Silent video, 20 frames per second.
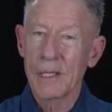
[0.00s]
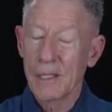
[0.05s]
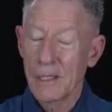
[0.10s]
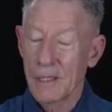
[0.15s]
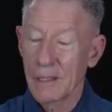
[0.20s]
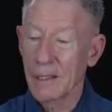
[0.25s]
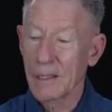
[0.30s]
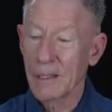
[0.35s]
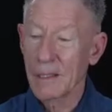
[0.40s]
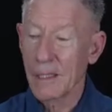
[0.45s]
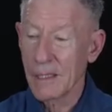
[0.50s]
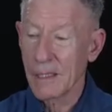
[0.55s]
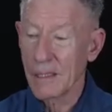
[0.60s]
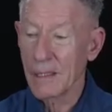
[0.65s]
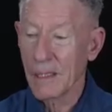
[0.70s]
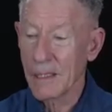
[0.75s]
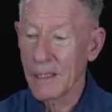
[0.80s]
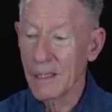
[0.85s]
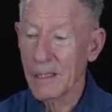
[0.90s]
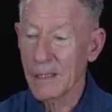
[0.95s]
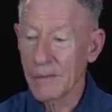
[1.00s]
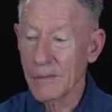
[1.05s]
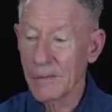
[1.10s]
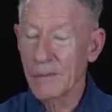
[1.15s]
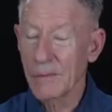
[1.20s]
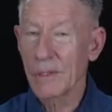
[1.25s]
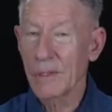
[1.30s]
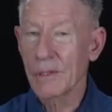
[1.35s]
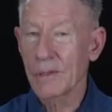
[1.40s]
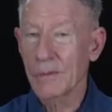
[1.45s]
A lot
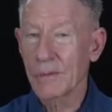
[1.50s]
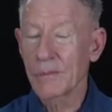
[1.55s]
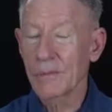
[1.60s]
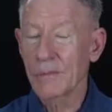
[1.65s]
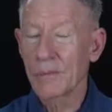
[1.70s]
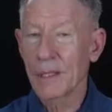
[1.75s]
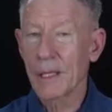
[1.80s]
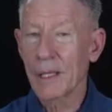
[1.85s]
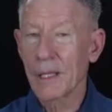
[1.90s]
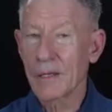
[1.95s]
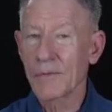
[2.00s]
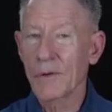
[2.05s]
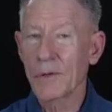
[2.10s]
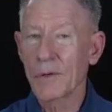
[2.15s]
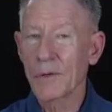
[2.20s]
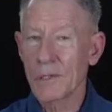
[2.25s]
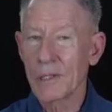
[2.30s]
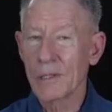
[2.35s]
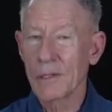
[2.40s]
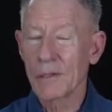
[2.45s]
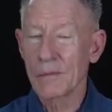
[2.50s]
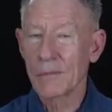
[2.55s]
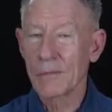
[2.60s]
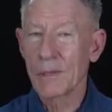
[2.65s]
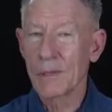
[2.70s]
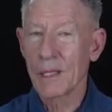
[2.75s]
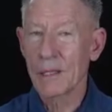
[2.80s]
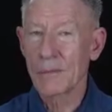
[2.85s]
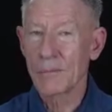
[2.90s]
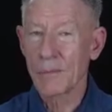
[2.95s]
of folks
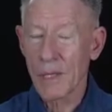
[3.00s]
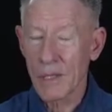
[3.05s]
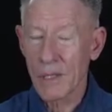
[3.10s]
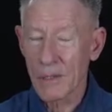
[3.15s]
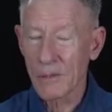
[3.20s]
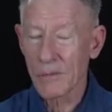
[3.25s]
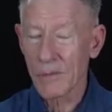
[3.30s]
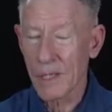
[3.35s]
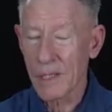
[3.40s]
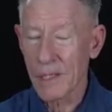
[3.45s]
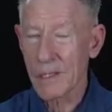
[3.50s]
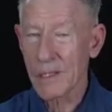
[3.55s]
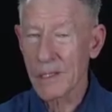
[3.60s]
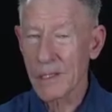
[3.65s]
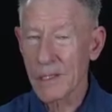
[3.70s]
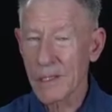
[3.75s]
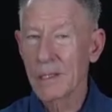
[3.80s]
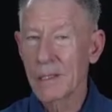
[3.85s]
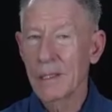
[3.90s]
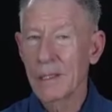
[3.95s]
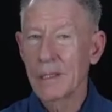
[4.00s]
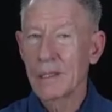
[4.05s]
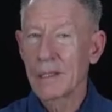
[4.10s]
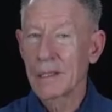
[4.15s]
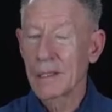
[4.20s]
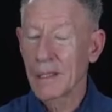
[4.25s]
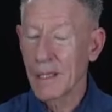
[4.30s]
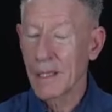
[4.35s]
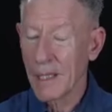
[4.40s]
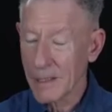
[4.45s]
that barrel raced
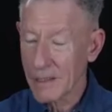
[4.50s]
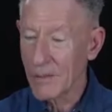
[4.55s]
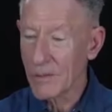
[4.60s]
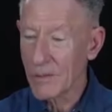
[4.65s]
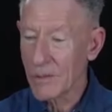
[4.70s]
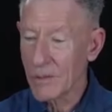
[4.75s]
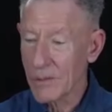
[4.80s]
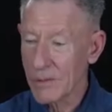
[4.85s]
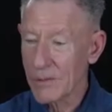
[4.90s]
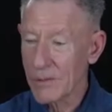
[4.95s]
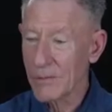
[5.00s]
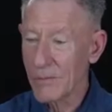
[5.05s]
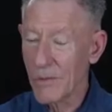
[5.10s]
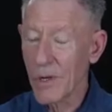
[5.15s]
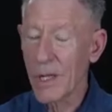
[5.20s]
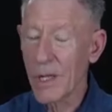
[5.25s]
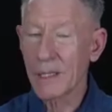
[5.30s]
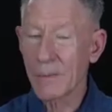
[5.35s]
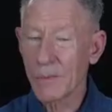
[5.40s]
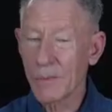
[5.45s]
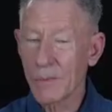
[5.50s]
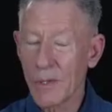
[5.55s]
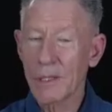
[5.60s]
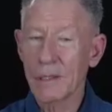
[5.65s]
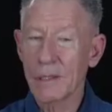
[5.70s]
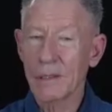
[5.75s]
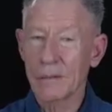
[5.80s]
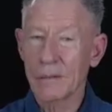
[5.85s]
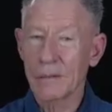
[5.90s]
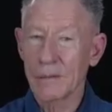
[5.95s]
like those running
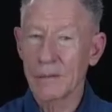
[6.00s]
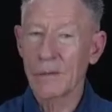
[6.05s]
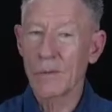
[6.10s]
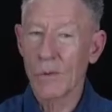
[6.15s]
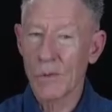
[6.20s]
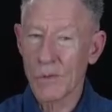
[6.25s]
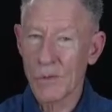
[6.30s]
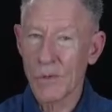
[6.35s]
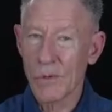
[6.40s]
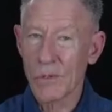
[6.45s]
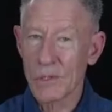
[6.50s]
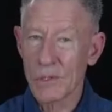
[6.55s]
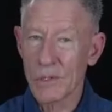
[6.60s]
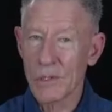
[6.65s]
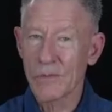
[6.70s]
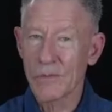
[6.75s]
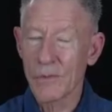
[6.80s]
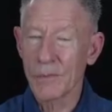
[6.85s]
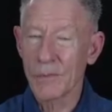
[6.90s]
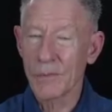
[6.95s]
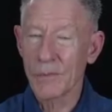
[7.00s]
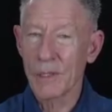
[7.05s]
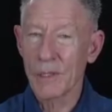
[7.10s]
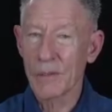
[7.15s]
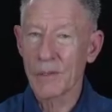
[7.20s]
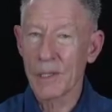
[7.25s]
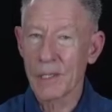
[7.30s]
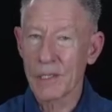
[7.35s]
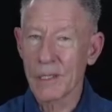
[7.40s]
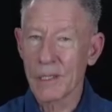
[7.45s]
bred quarter horses for barrel
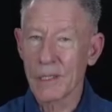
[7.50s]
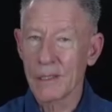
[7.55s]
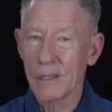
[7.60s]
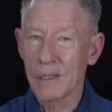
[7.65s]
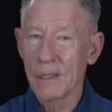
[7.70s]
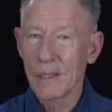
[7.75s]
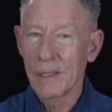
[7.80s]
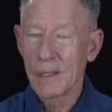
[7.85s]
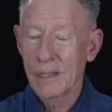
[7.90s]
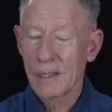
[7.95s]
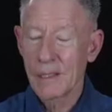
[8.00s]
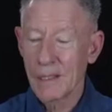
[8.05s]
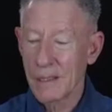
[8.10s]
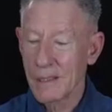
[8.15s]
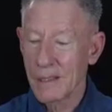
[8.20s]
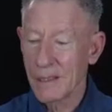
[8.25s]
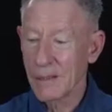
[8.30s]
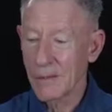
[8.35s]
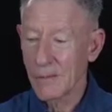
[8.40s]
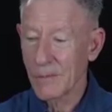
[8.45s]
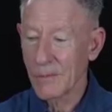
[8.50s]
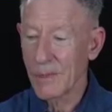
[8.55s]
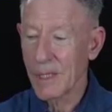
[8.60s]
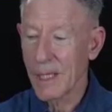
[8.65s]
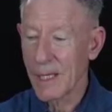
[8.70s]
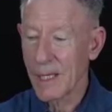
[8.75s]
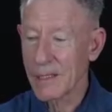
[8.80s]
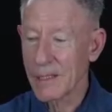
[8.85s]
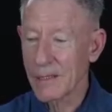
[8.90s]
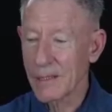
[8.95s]
racing, and yeah. We
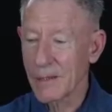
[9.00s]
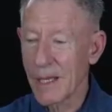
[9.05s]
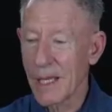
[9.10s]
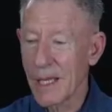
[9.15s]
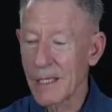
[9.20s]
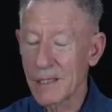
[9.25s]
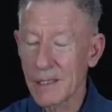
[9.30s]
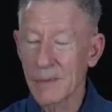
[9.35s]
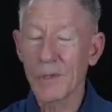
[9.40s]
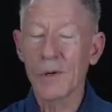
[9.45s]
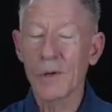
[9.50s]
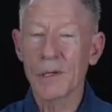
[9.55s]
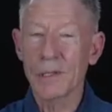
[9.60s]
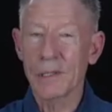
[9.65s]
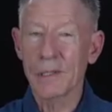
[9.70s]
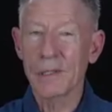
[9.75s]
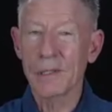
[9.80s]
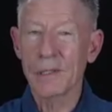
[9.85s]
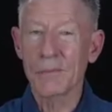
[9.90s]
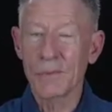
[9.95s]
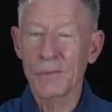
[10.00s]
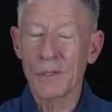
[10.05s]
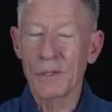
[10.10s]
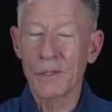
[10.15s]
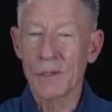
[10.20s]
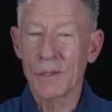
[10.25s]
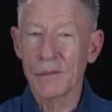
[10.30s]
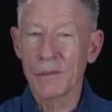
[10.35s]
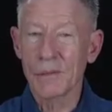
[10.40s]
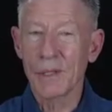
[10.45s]
had some go on
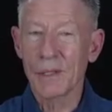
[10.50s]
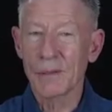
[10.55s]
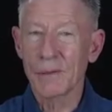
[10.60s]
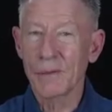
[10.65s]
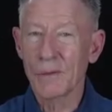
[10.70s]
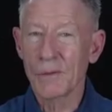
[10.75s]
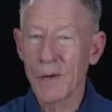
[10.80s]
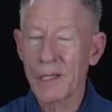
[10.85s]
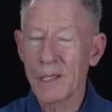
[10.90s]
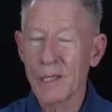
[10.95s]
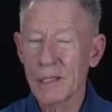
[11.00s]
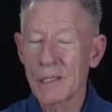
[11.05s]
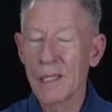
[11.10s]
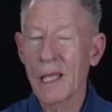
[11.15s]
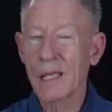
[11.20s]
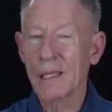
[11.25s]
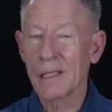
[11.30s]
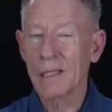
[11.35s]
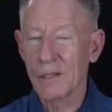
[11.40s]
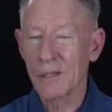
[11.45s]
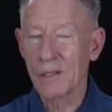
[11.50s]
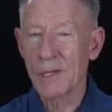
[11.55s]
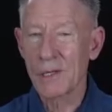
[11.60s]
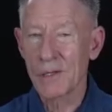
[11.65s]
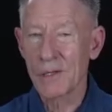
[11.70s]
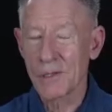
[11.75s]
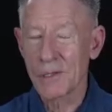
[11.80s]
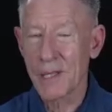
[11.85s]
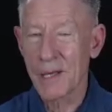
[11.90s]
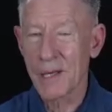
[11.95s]
to great second
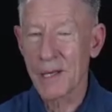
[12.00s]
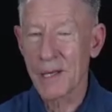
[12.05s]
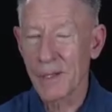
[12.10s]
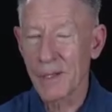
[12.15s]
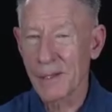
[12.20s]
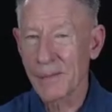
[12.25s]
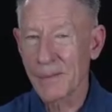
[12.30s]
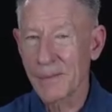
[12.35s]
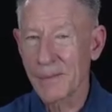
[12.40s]
careers that way.